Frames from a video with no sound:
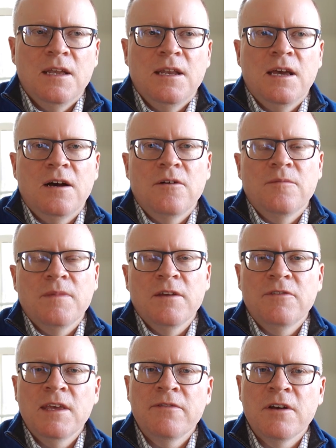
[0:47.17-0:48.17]
Now,
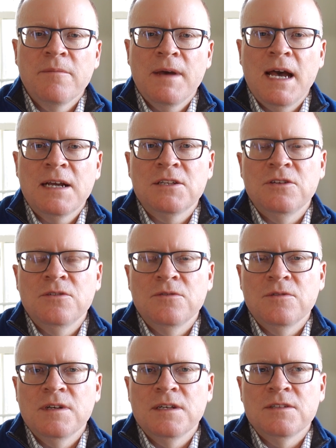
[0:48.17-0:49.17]
if they've come back to
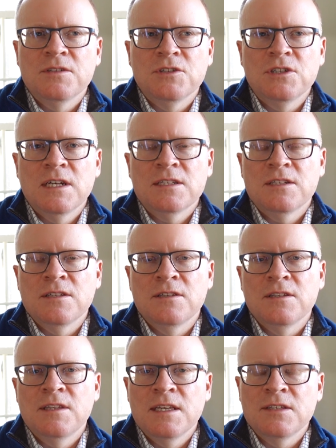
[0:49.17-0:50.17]
you and suggested
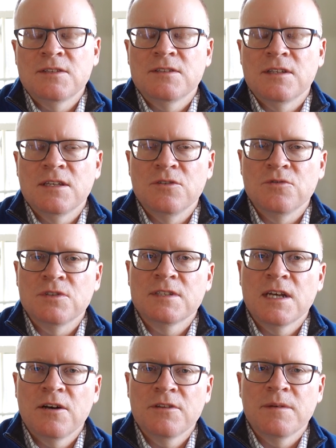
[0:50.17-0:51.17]
that you
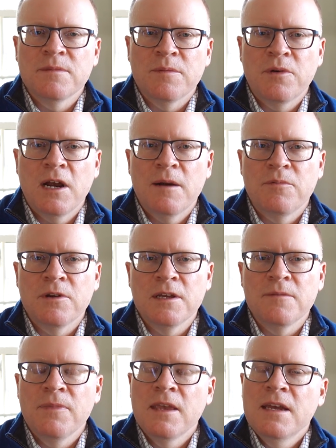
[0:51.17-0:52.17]
sell them the
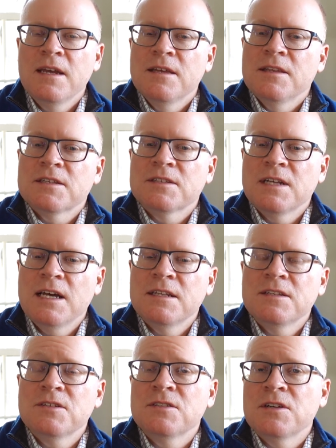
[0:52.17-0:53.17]
property, that's not
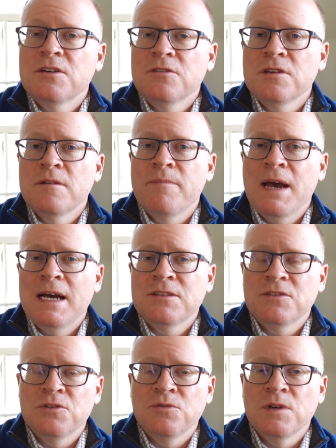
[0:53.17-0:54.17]
necessarily a
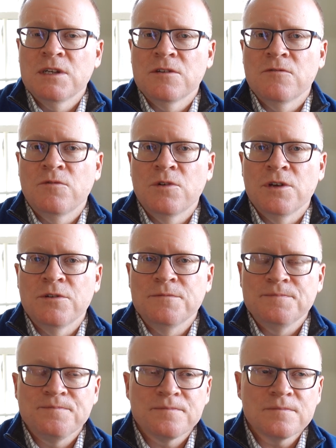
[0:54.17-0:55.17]
bad situation for you.
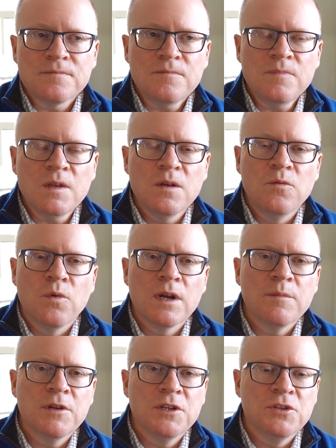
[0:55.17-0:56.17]

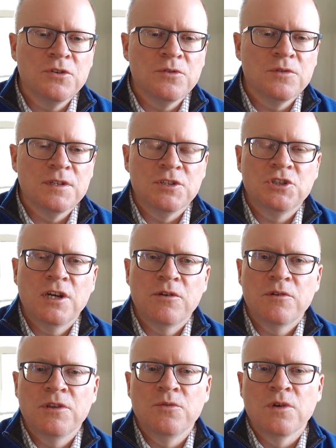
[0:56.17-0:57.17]
What I'm going to do is share
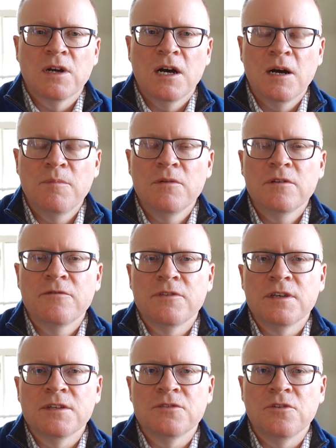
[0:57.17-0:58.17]
with you a couple of
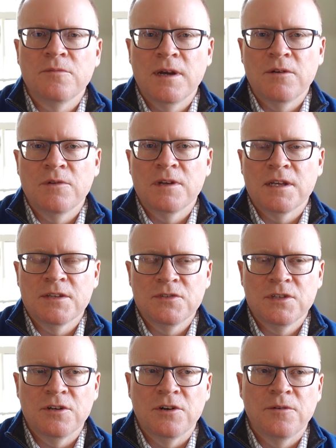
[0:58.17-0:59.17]
things you might want to
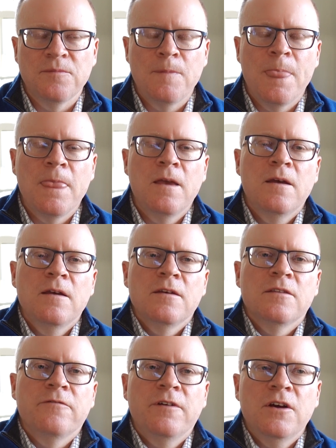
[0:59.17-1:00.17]
consider.
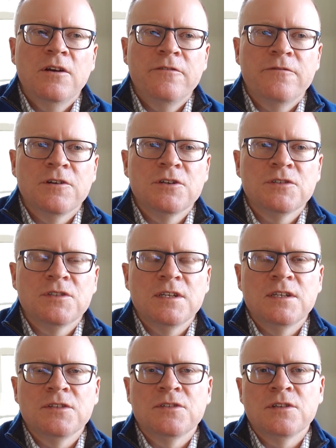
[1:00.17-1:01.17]
The very first
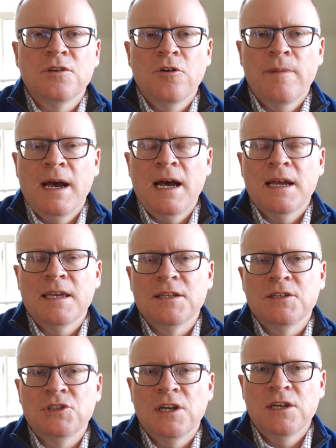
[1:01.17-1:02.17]
is to go back
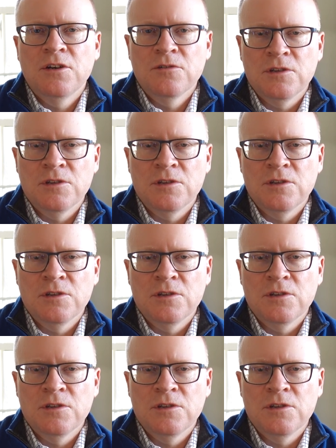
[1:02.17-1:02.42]
and check your